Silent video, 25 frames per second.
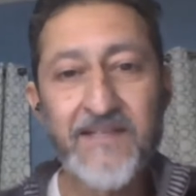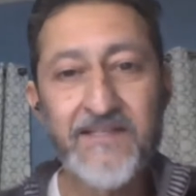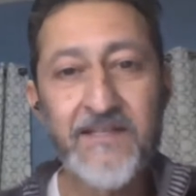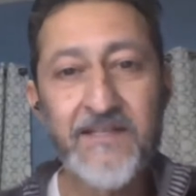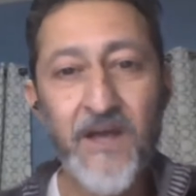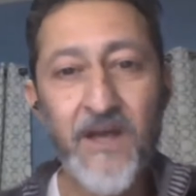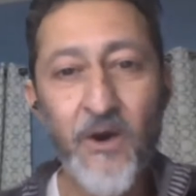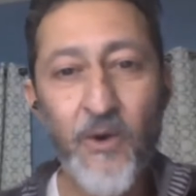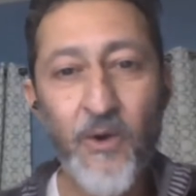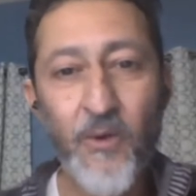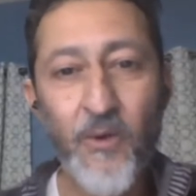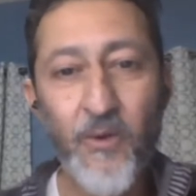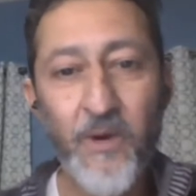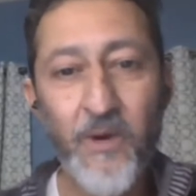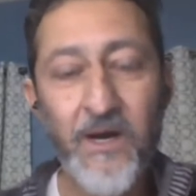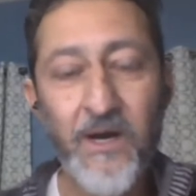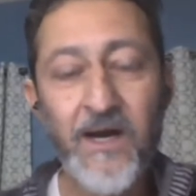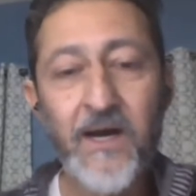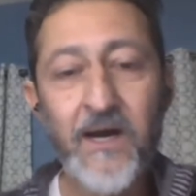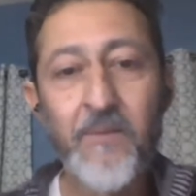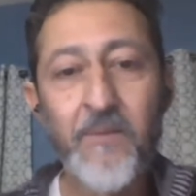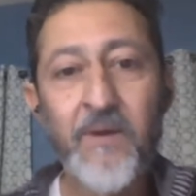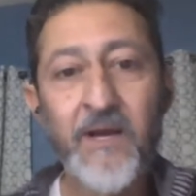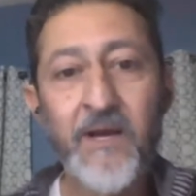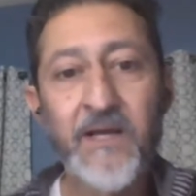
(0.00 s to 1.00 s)
is no,
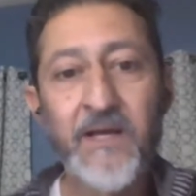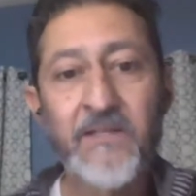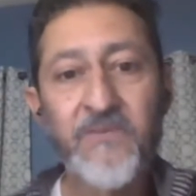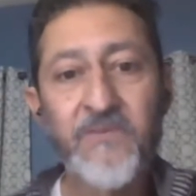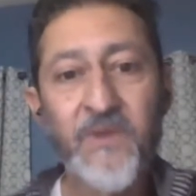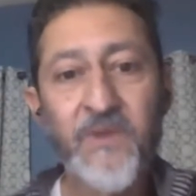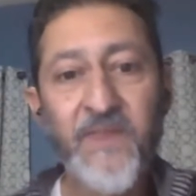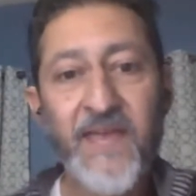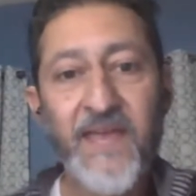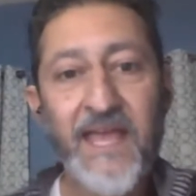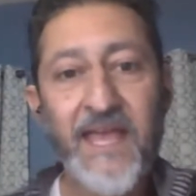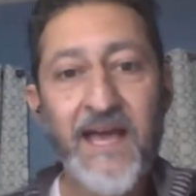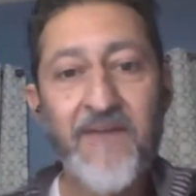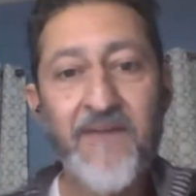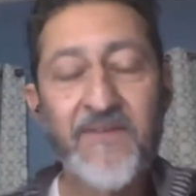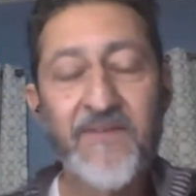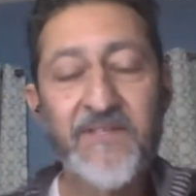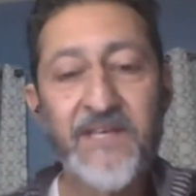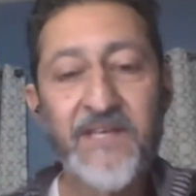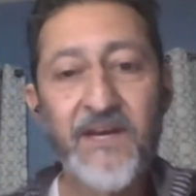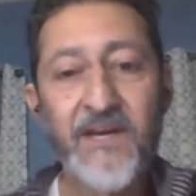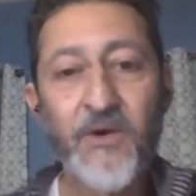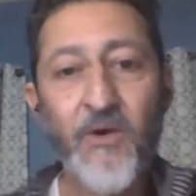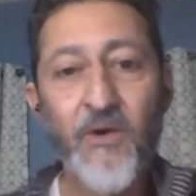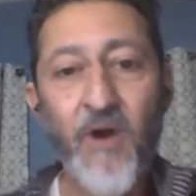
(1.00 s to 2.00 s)
because what they have
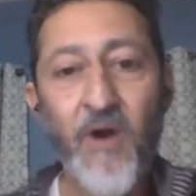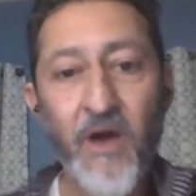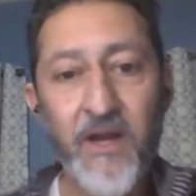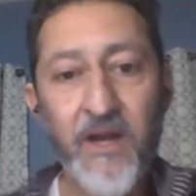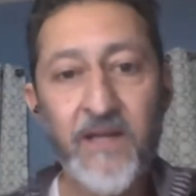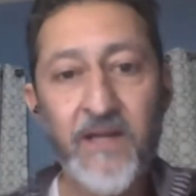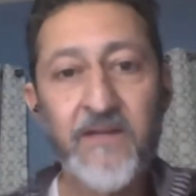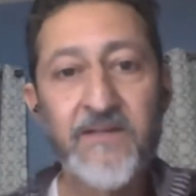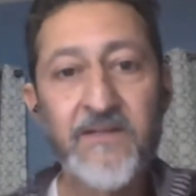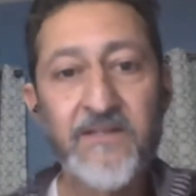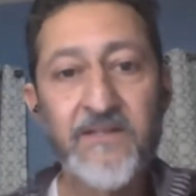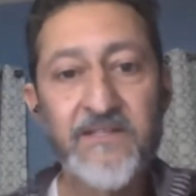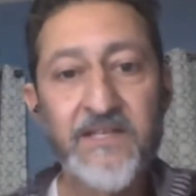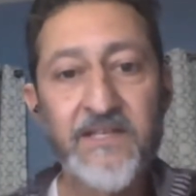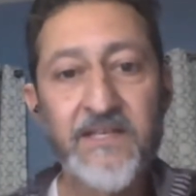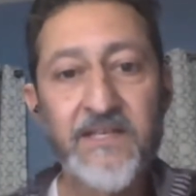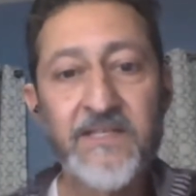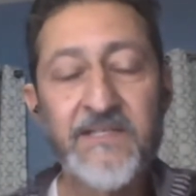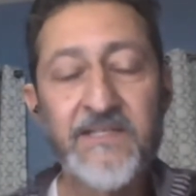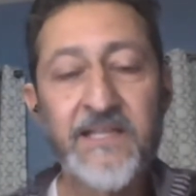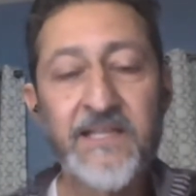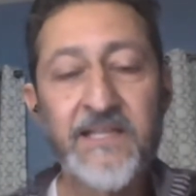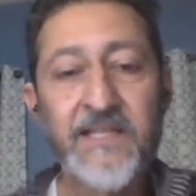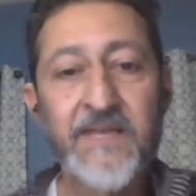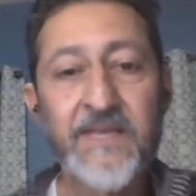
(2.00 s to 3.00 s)
is a chronic
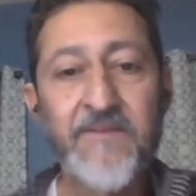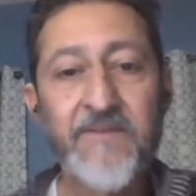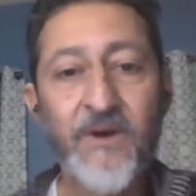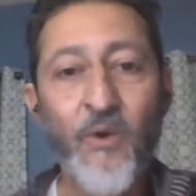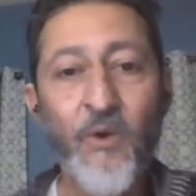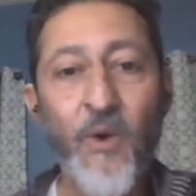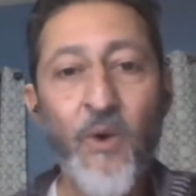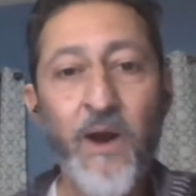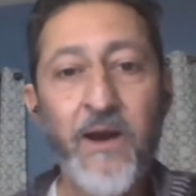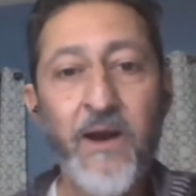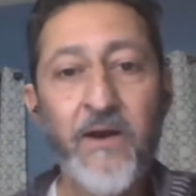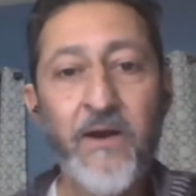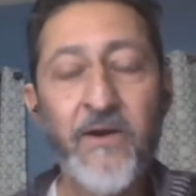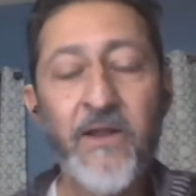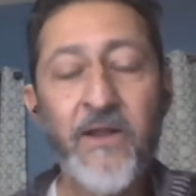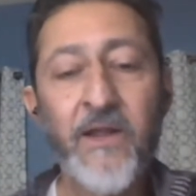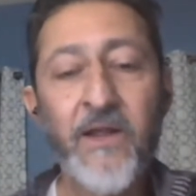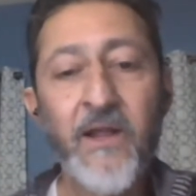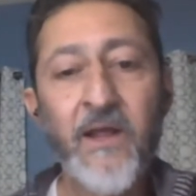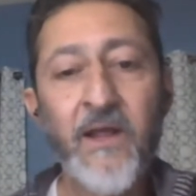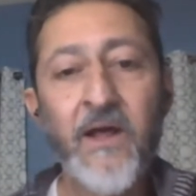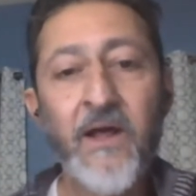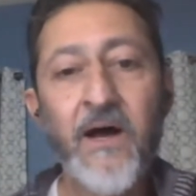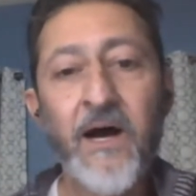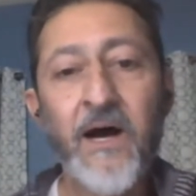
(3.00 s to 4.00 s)
disease that they've acquired
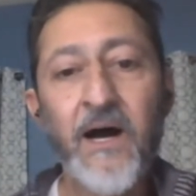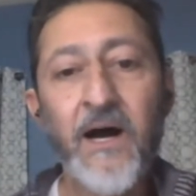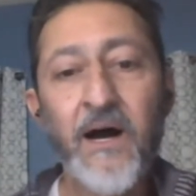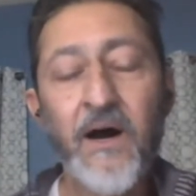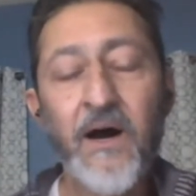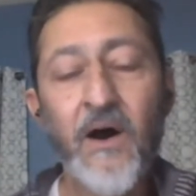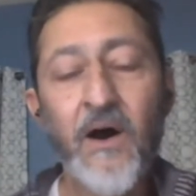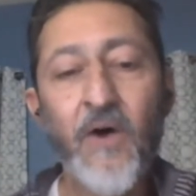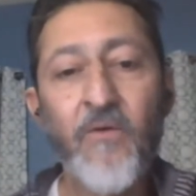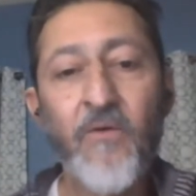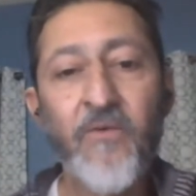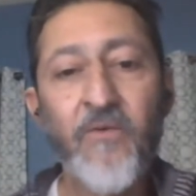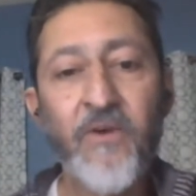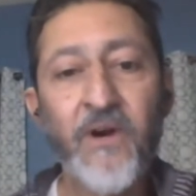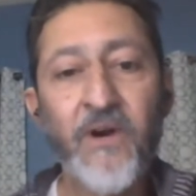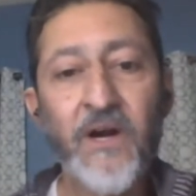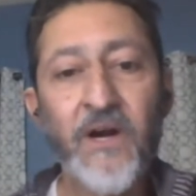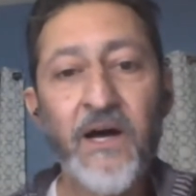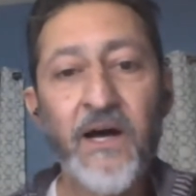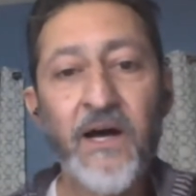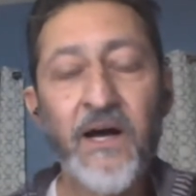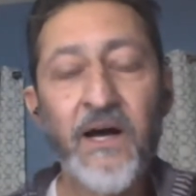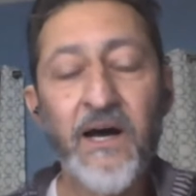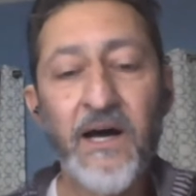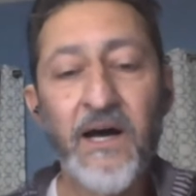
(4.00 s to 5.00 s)
over
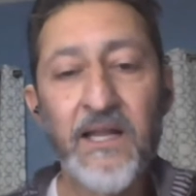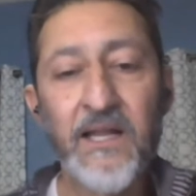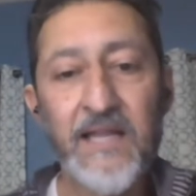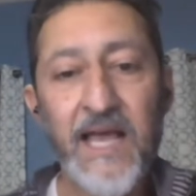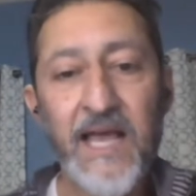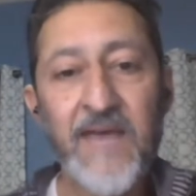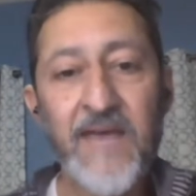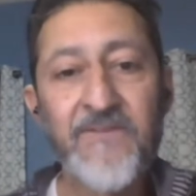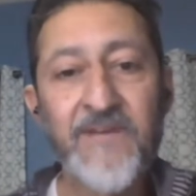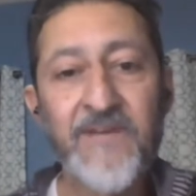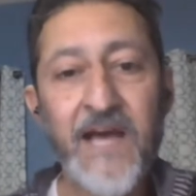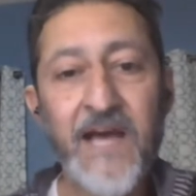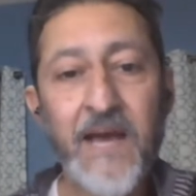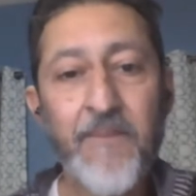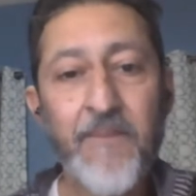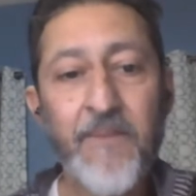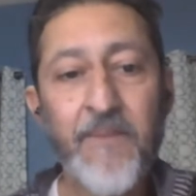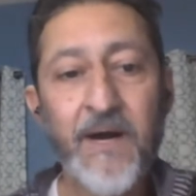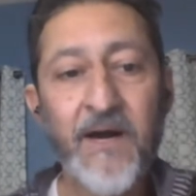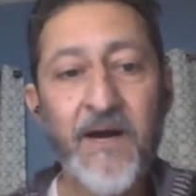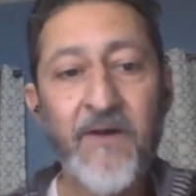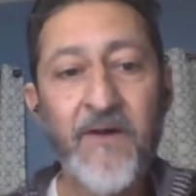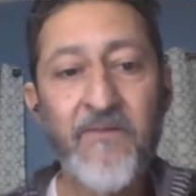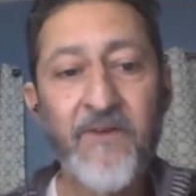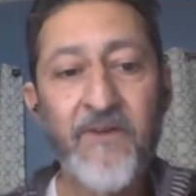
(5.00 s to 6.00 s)
a lifetime
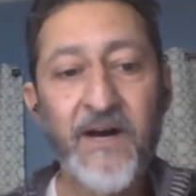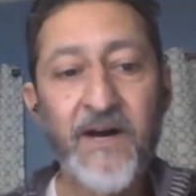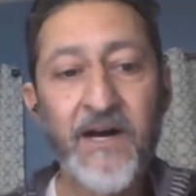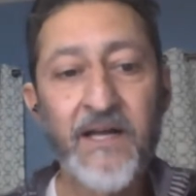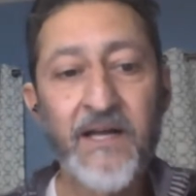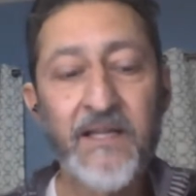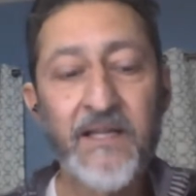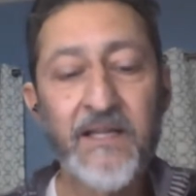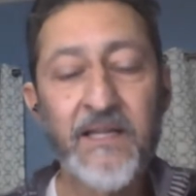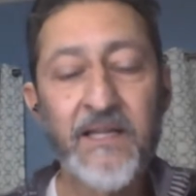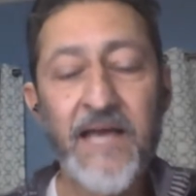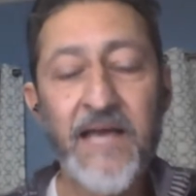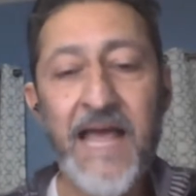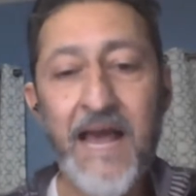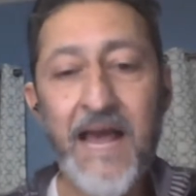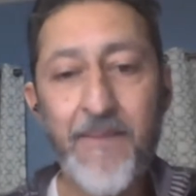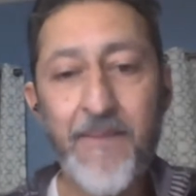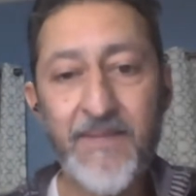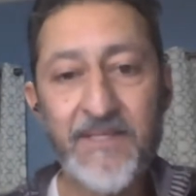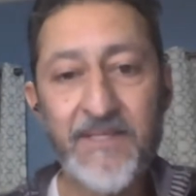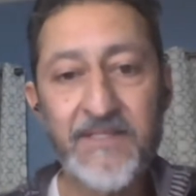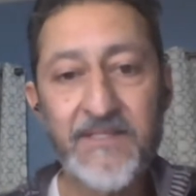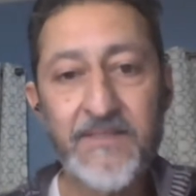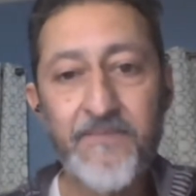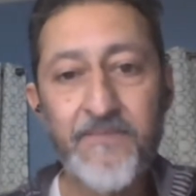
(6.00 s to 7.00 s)
of
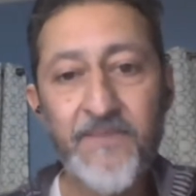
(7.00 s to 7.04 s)
habits.